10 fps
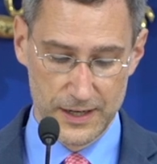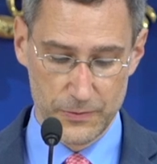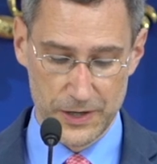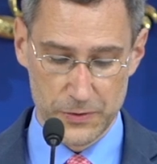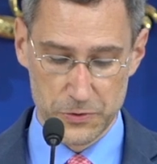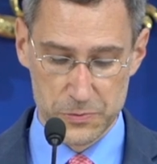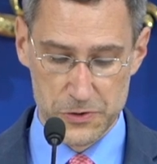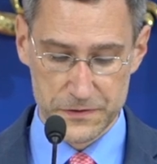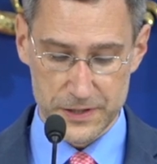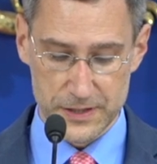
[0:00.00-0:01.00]
when it will
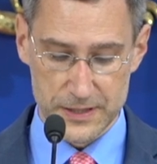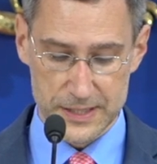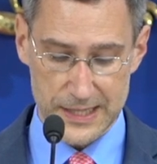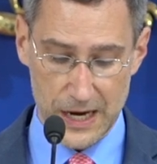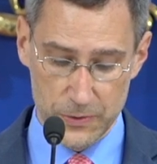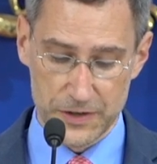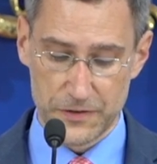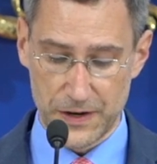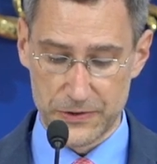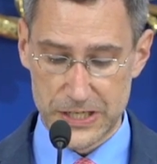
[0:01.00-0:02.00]
move to the Slawi
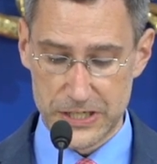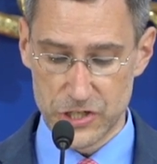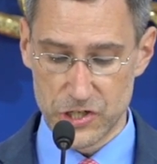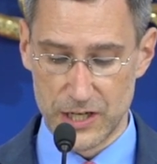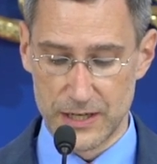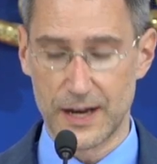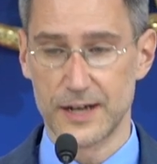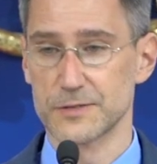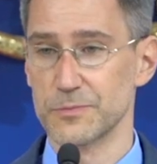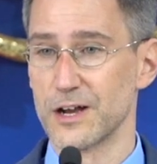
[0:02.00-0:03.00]
Foundation in
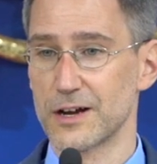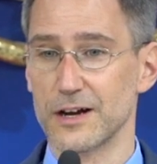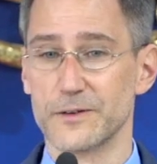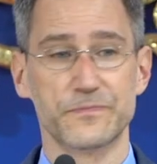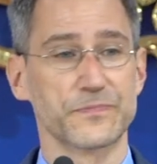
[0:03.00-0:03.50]
Casablanca.